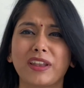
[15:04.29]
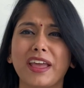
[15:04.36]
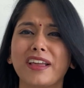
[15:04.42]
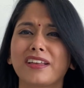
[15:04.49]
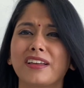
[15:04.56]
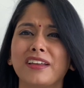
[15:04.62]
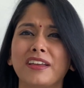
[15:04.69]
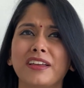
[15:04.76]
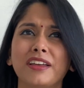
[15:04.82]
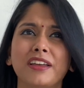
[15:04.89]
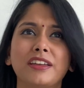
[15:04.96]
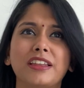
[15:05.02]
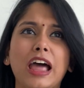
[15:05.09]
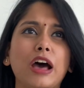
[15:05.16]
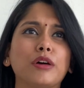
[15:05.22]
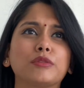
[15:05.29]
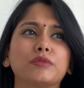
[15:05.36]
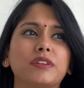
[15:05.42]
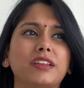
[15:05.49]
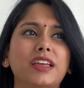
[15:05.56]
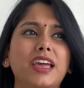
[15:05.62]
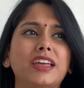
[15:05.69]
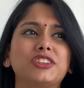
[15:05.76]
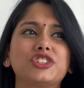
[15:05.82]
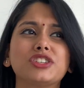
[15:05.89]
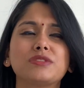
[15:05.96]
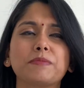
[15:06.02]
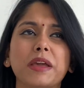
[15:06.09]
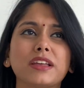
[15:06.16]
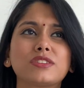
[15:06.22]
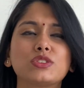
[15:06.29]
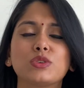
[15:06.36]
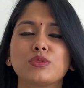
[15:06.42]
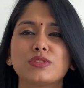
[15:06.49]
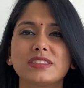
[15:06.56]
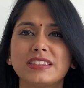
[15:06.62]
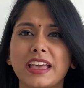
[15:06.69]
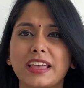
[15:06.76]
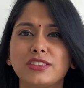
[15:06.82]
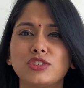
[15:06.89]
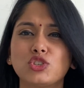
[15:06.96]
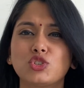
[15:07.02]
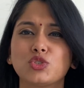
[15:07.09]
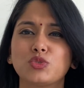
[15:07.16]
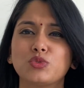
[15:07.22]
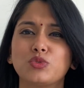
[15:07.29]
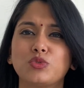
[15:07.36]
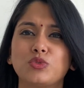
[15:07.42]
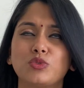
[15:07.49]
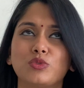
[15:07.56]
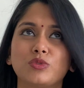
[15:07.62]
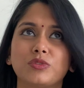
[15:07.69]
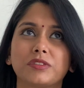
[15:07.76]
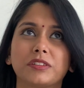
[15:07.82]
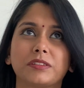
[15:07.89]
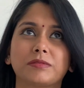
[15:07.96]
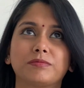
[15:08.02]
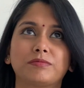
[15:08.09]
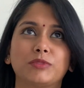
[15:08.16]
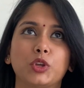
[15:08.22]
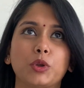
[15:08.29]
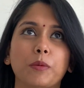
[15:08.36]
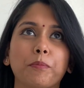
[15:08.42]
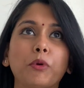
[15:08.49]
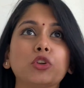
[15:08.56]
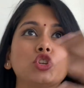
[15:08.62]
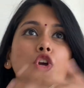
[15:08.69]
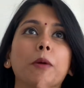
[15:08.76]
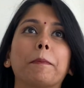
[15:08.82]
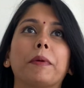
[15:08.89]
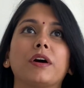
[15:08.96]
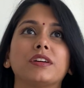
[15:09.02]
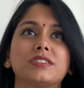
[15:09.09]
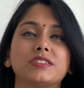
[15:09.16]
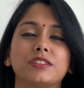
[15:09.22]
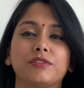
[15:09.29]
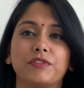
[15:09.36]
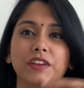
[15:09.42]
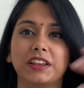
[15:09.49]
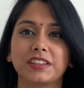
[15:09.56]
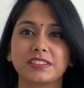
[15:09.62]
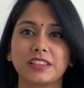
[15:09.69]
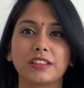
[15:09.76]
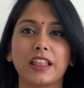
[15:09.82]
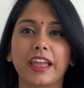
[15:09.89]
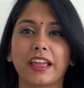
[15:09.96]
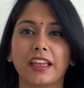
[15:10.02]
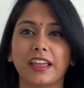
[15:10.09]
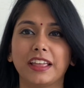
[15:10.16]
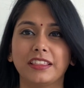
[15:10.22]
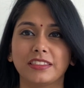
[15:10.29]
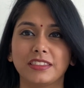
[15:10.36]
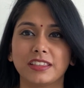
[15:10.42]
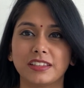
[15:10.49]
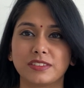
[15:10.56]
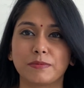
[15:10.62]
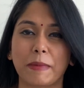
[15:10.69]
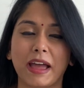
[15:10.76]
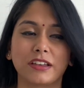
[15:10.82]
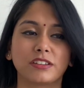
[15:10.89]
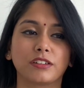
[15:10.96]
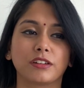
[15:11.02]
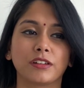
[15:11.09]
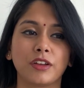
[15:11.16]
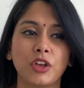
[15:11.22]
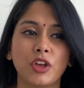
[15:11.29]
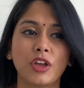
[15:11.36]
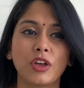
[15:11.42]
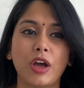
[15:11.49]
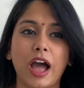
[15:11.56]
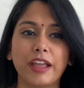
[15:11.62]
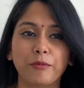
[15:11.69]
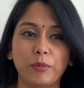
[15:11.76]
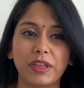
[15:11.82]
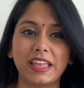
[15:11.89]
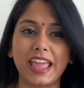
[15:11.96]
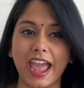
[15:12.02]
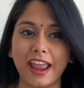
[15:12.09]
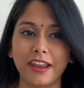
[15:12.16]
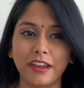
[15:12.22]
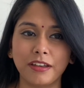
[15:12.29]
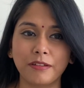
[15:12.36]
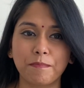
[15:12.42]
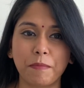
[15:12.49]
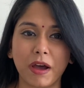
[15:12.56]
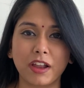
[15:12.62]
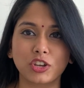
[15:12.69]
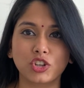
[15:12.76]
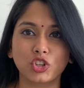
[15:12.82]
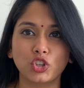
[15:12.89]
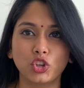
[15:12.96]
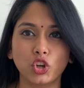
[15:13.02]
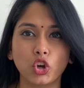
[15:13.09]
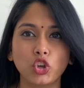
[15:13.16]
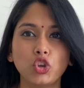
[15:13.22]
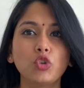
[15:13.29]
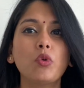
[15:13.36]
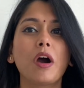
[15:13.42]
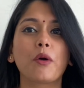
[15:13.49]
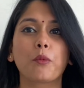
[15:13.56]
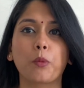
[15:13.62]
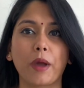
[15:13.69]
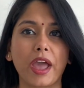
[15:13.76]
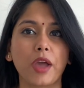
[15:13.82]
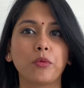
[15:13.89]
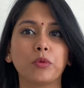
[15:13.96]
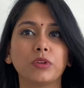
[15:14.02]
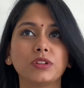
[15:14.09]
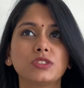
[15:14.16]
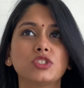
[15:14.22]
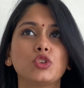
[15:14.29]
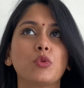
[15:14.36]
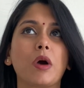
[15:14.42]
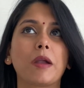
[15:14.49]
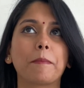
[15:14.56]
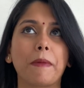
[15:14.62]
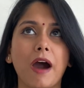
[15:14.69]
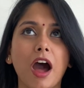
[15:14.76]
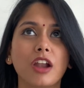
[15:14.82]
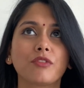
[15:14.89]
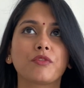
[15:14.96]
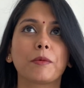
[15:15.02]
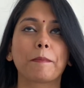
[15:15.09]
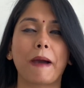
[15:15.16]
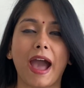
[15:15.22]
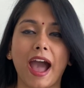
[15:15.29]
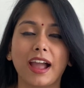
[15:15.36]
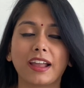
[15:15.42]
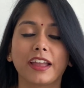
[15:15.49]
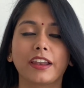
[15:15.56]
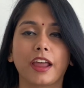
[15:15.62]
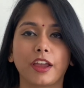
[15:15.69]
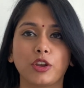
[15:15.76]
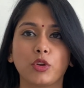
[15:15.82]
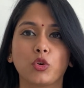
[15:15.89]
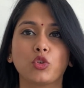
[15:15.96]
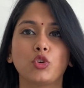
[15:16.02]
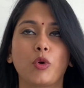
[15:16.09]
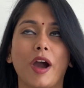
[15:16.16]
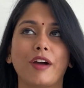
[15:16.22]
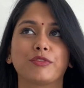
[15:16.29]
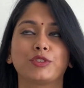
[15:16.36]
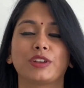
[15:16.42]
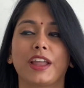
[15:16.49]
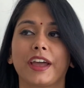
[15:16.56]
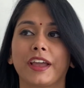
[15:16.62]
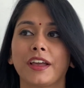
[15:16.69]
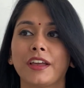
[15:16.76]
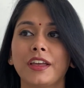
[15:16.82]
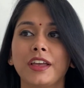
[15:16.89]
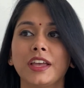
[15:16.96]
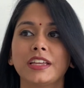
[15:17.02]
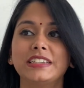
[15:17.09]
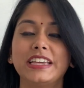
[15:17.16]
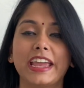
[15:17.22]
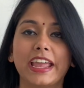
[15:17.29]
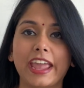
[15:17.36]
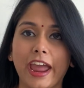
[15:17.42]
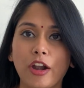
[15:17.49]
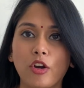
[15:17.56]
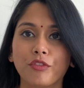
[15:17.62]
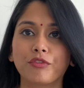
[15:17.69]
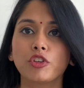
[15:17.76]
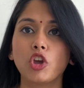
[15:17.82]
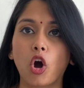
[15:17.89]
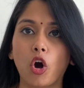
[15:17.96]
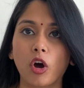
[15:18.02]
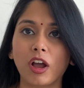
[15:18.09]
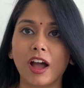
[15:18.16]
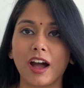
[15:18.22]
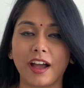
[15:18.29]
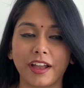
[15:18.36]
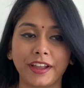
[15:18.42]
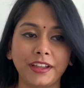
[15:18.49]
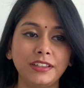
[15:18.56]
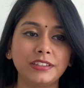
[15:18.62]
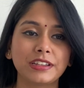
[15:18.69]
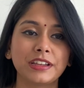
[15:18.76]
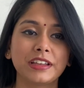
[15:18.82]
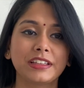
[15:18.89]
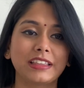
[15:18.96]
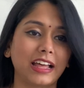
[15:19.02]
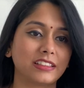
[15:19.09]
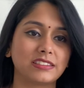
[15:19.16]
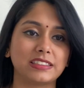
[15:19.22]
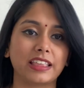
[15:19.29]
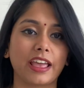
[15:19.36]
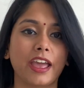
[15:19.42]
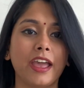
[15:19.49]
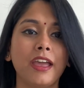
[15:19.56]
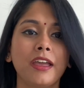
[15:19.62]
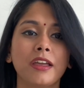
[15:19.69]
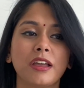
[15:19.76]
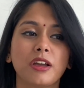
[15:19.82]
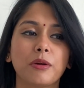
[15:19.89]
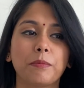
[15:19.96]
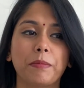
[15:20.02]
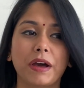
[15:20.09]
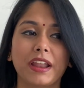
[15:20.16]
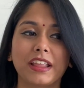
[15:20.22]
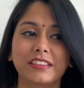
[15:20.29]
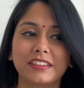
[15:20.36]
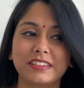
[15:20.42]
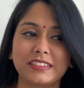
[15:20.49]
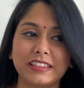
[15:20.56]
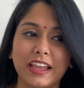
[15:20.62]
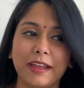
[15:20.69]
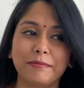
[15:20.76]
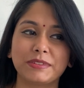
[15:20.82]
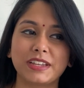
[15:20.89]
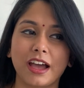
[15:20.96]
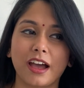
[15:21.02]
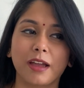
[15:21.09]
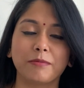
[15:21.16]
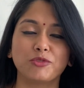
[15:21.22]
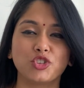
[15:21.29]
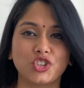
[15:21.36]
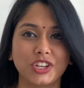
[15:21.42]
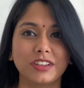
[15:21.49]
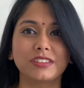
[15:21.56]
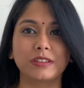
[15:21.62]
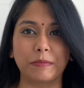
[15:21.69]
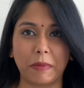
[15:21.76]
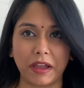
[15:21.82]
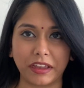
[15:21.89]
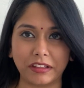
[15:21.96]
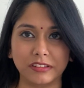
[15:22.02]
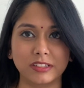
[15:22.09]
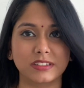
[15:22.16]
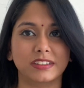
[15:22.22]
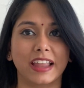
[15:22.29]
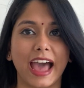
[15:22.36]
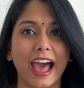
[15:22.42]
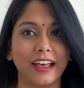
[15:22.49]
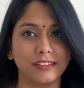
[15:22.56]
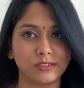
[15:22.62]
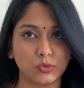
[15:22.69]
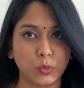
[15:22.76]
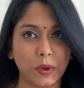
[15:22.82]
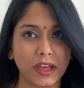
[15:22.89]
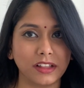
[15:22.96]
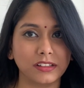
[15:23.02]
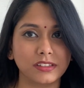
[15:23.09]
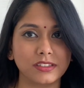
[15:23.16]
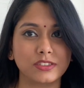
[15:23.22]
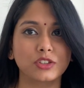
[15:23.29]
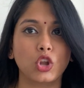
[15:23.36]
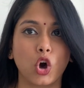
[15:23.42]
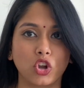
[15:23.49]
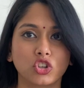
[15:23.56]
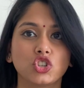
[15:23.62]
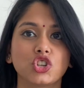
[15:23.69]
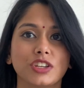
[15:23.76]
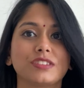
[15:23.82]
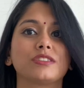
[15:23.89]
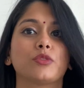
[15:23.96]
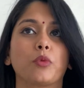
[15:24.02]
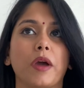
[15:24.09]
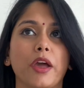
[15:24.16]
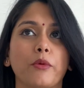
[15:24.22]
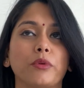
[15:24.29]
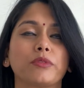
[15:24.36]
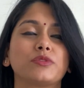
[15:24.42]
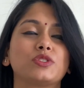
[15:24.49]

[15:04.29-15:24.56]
Like, now it just makes no sense to, you know, put your personal feelings in, like, in this matter. We get it, but you know, you are werewolves, you are part of a pack, and I know you have to like take care of your kind that's there, but at the same time, she is a Michelson as well. It's not just the werewolf.